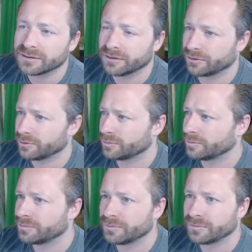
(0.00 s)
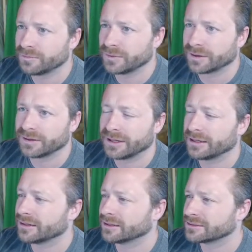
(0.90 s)
Nope. Nothing that
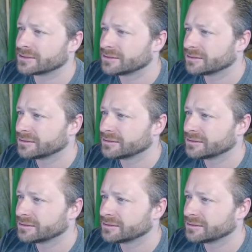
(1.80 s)
nice.